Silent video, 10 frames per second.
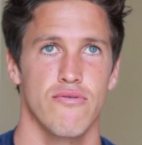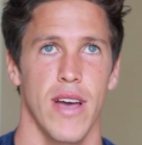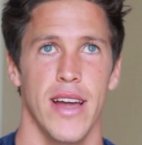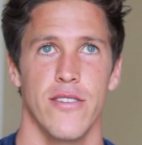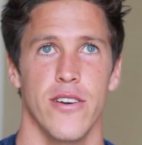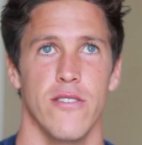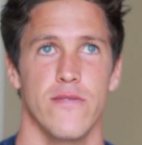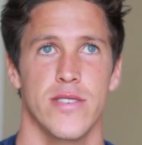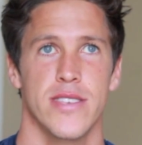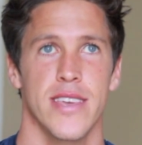I don't know,
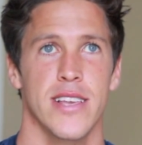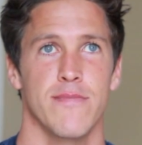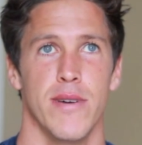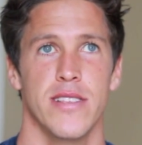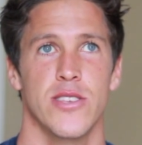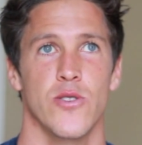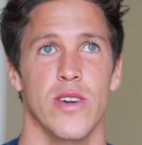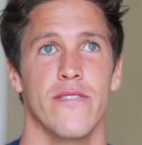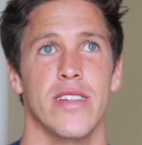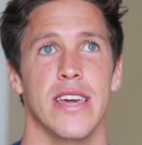6 months to
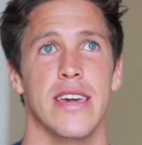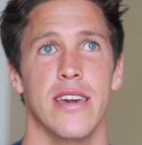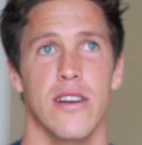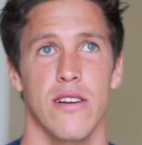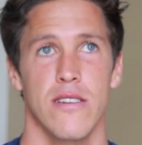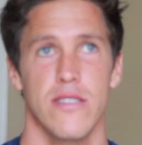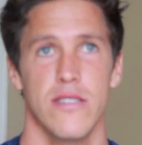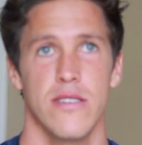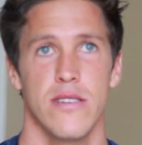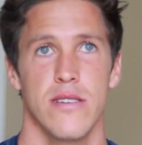even a year.
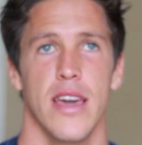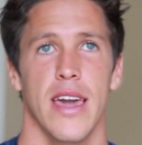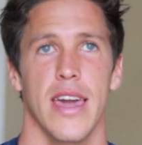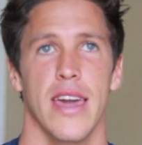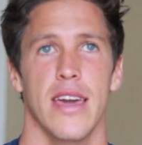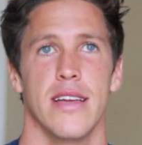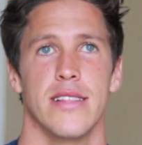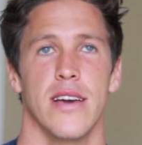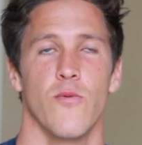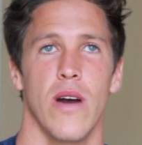
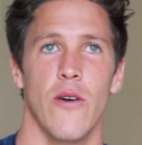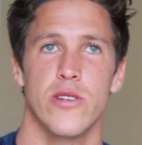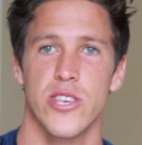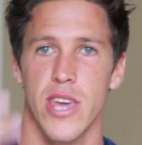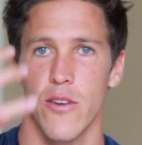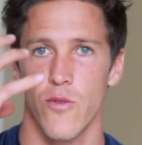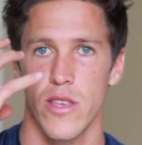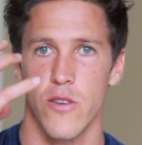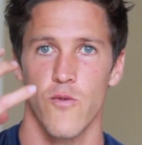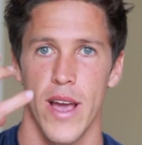And I would just get
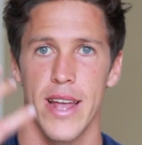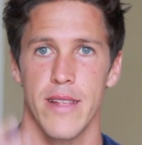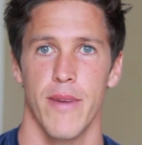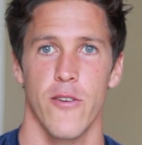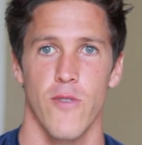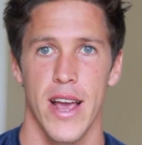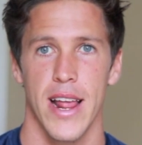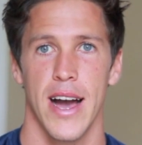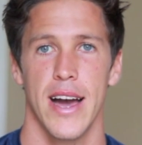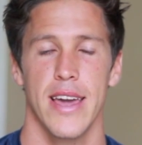really red in my
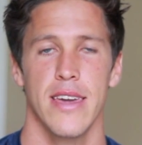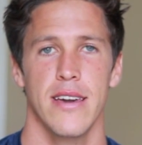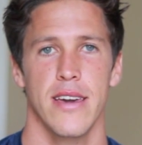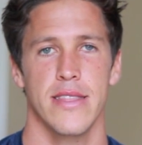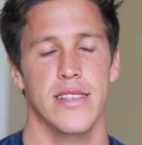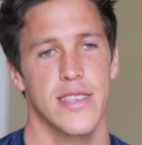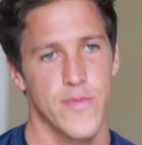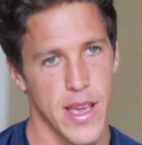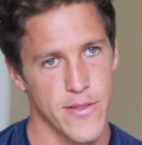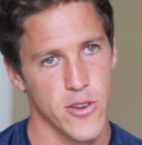right eye, and then
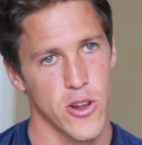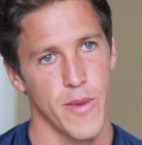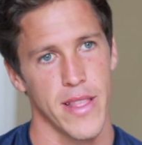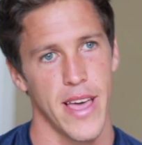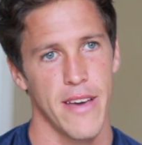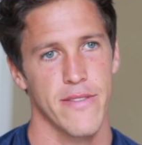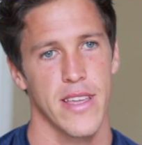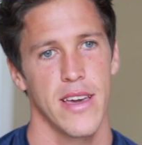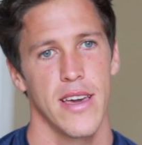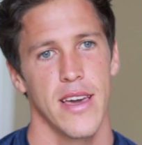sometimes I'd go to my left.
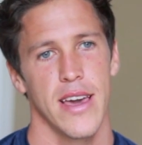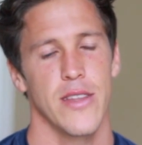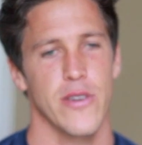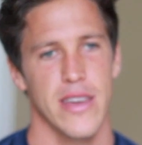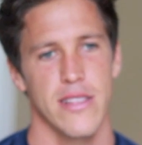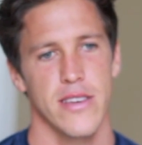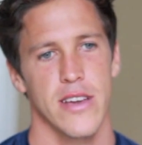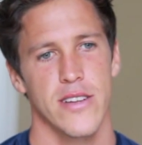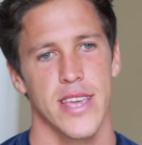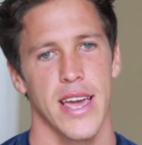And it would get a little
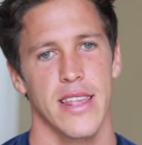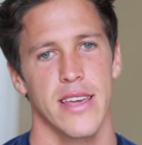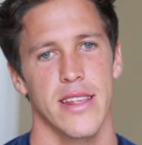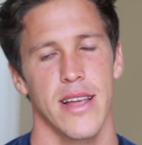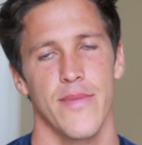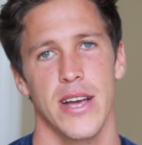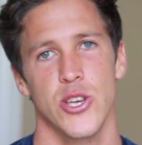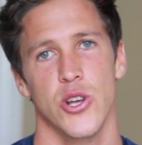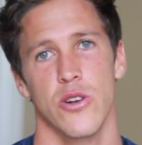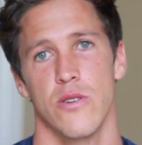irritated, and I
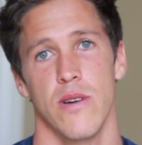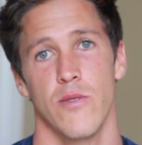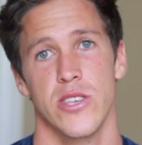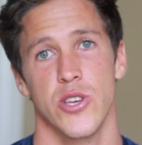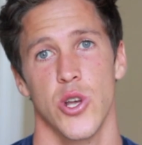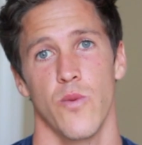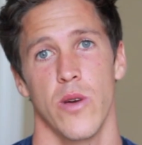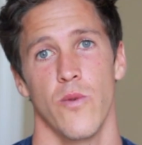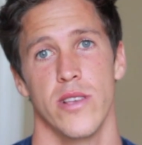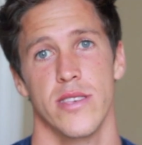wasn't sure what
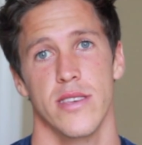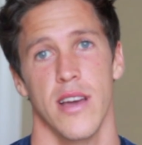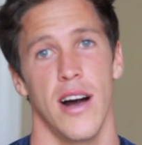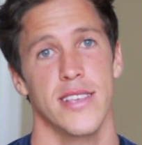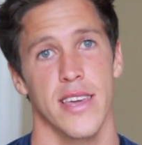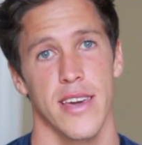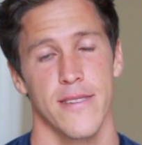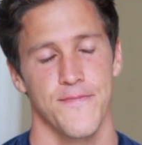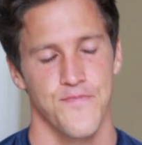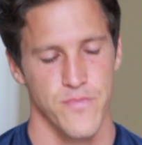it was causing it.